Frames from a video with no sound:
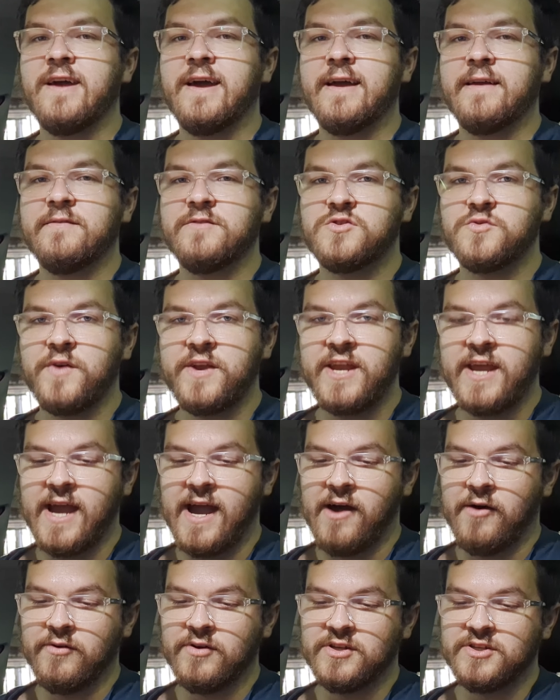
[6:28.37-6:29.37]
and 20
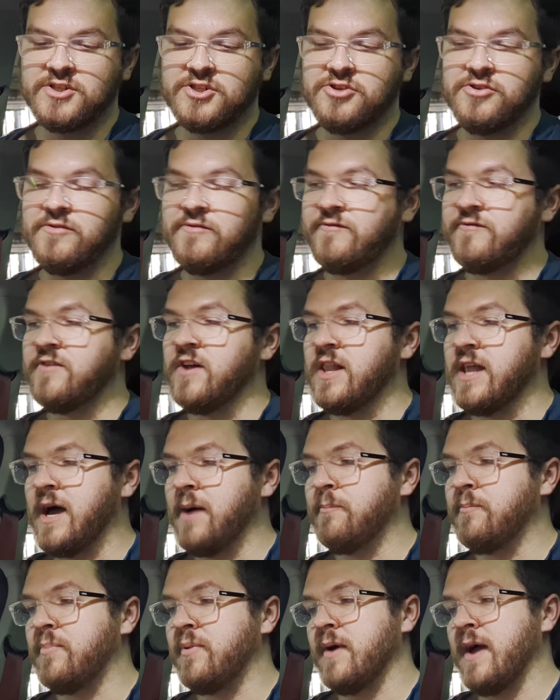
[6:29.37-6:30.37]
hours to fill
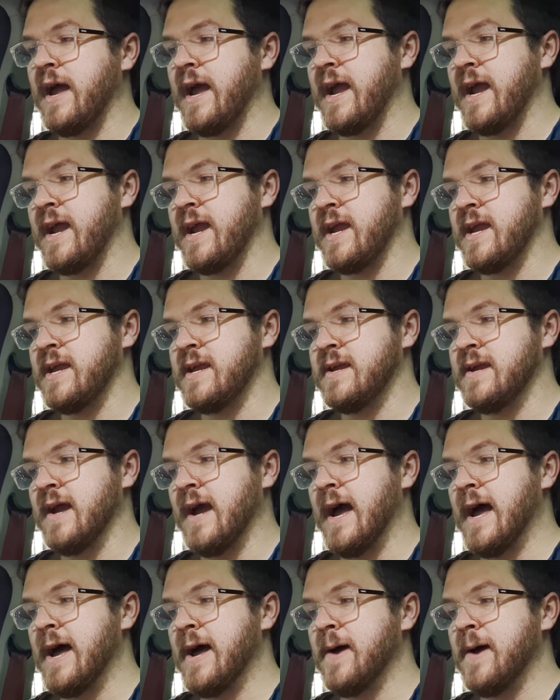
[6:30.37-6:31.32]
up a